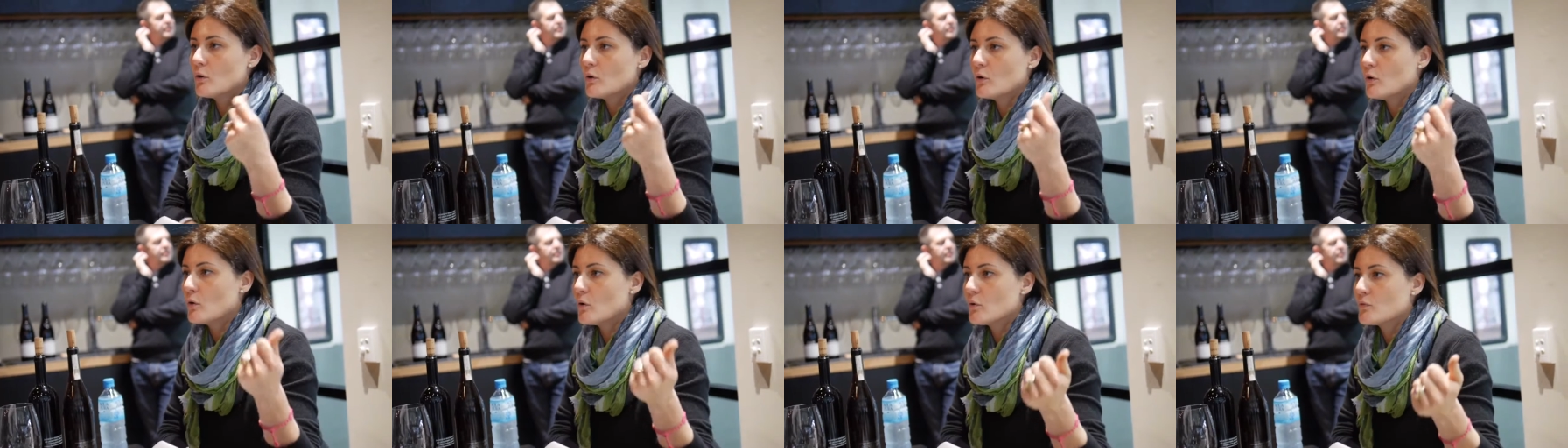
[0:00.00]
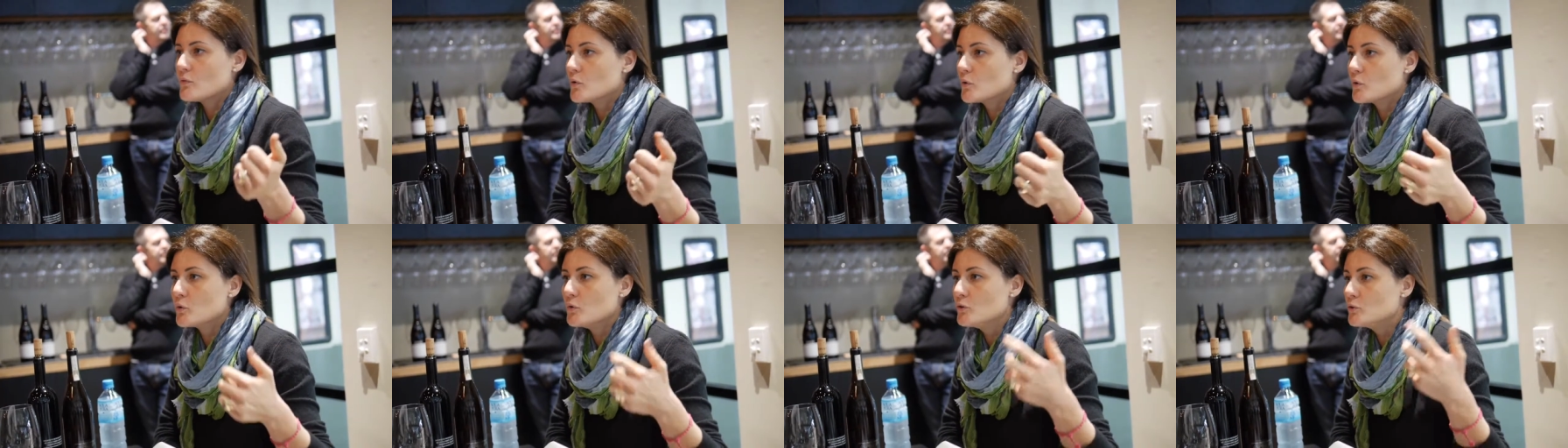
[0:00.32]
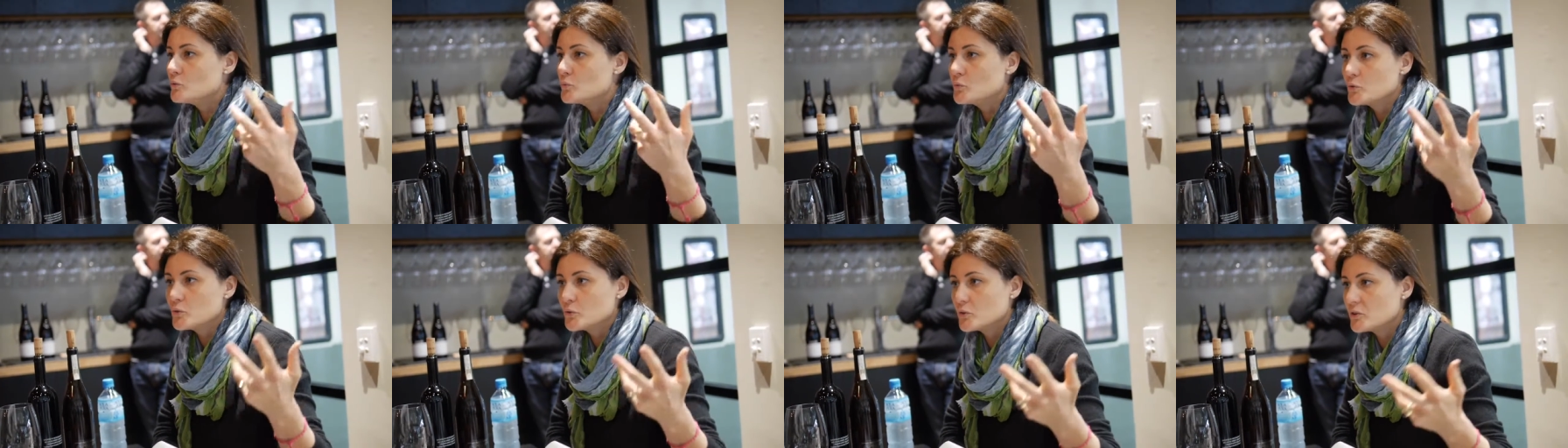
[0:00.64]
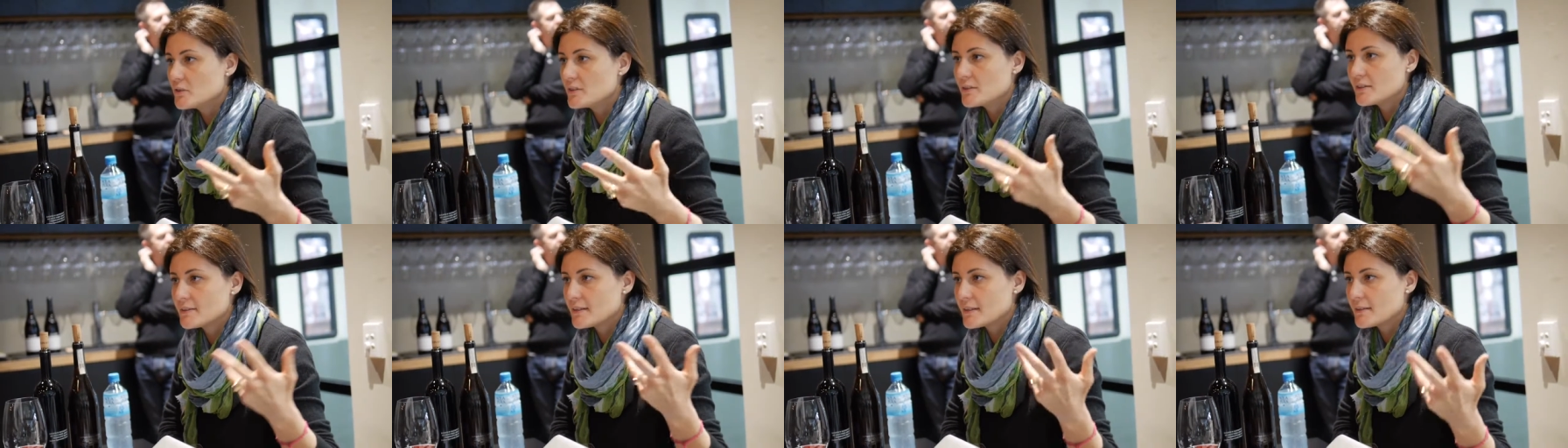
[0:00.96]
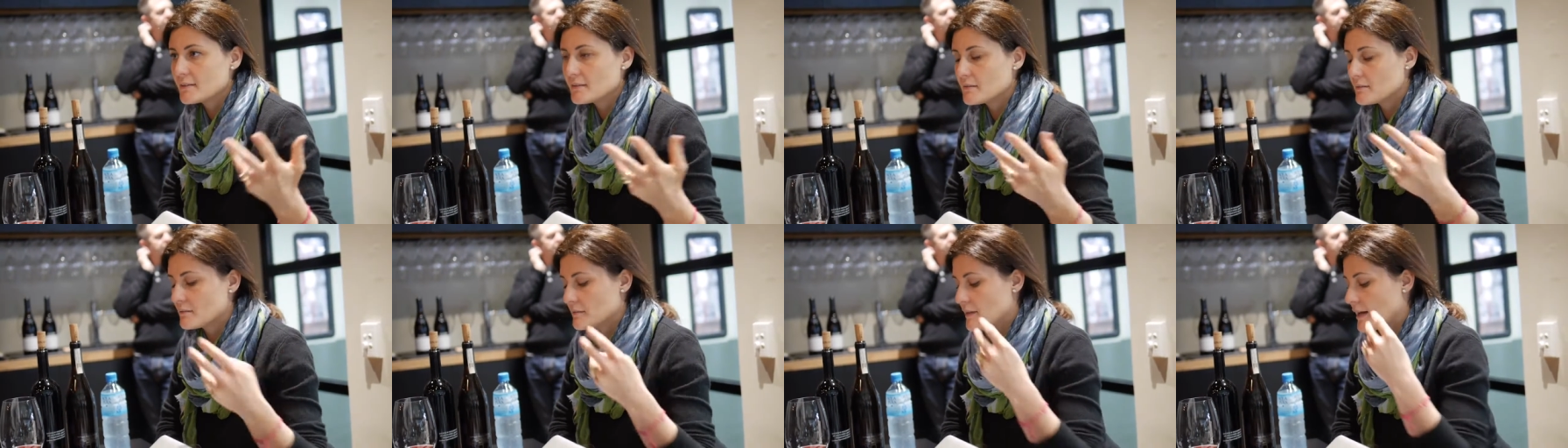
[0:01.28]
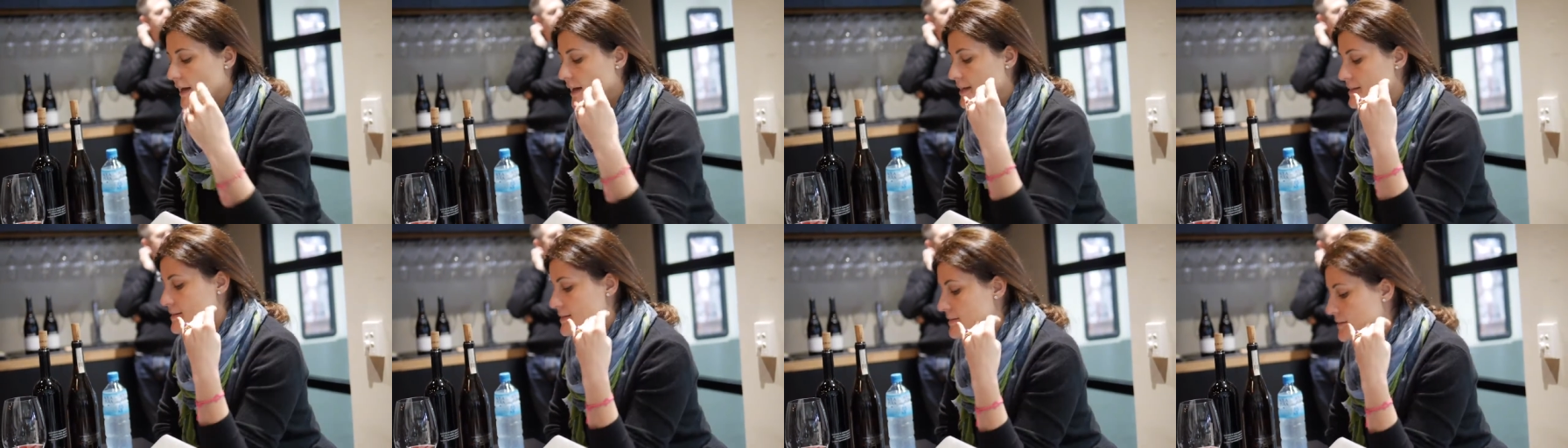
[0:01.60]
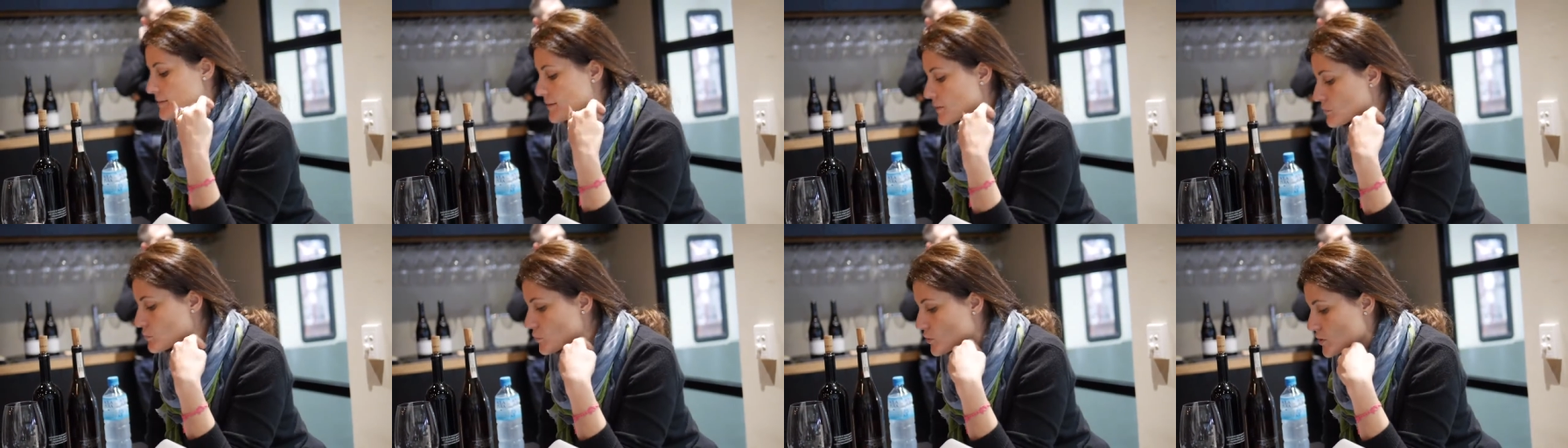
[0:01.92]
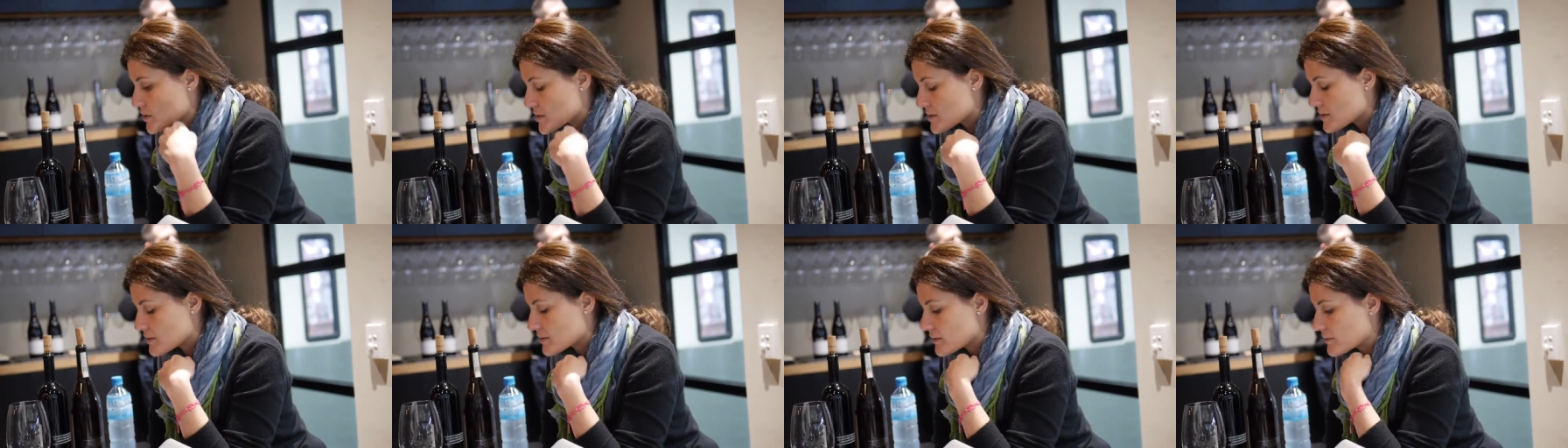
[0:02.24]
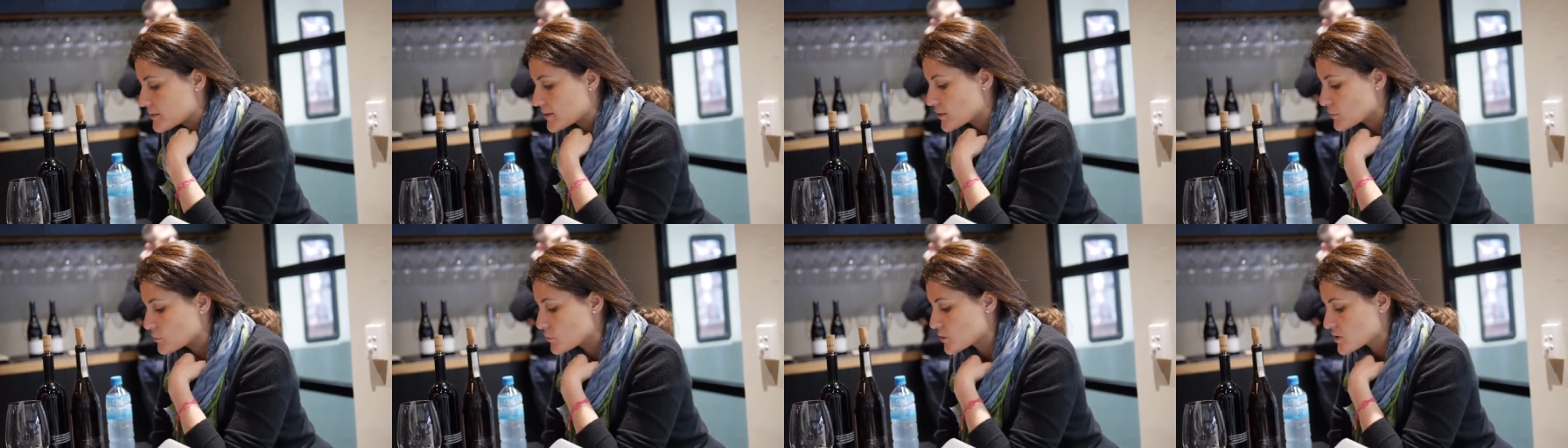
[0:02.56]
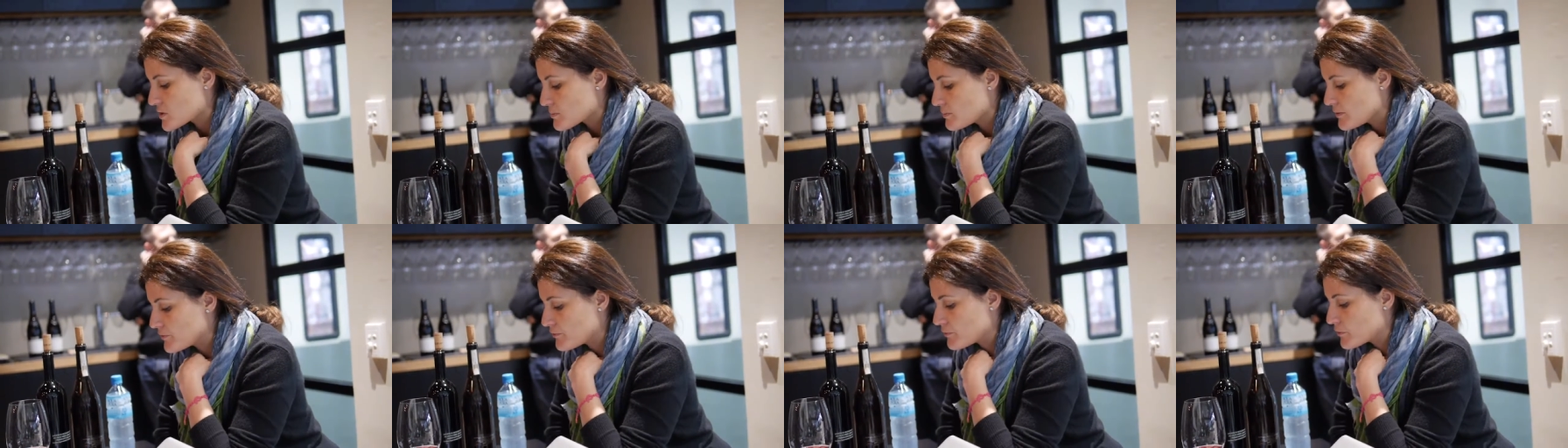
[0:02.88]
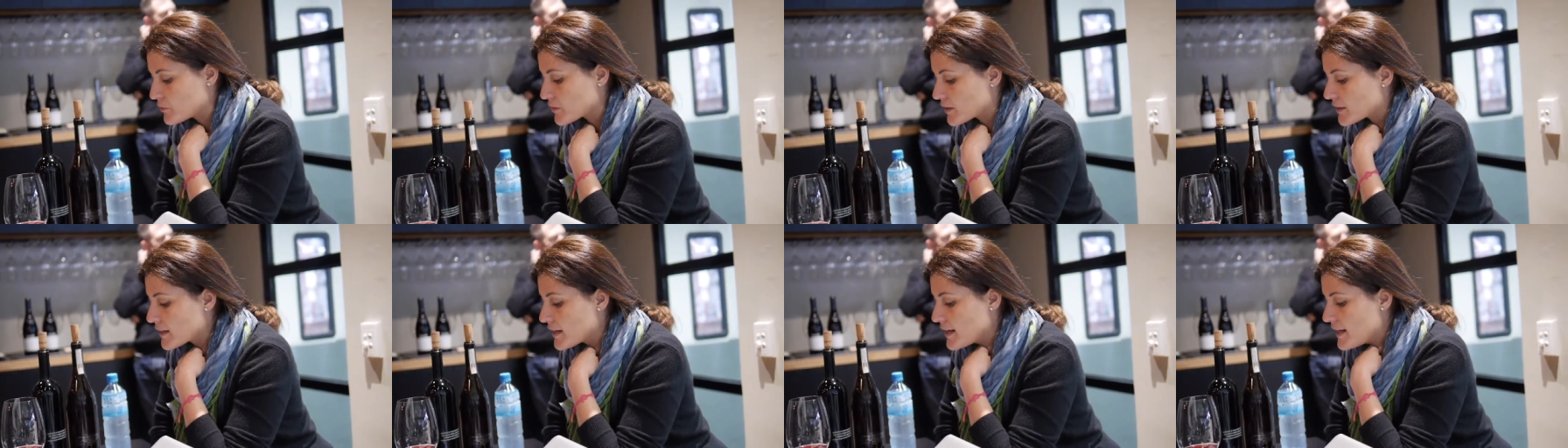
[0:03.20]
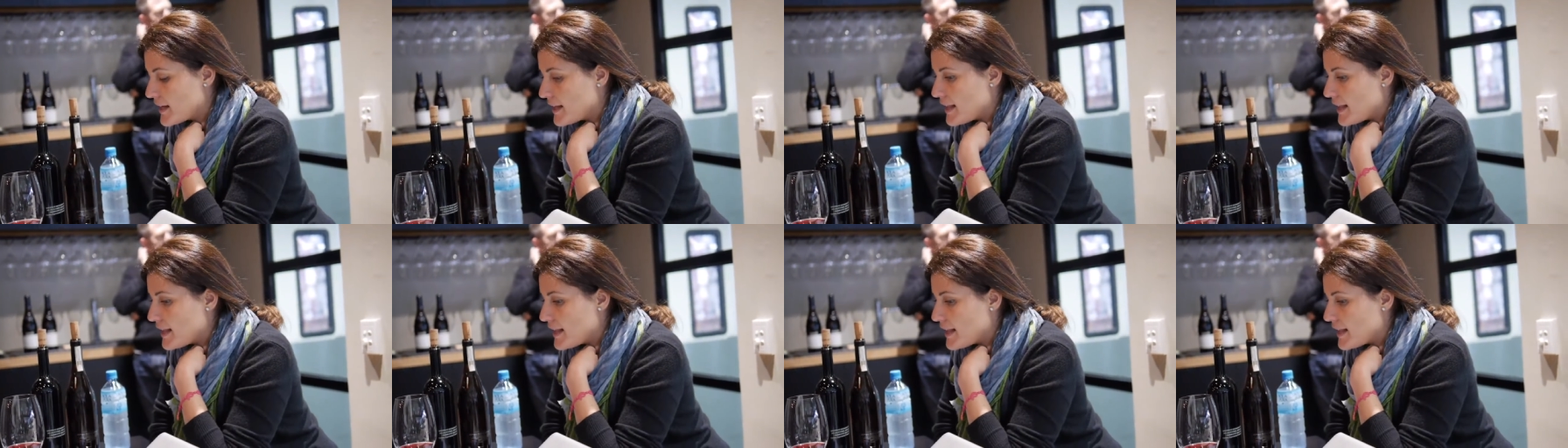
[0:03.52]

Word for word: of old wood that as there was uh, there was before.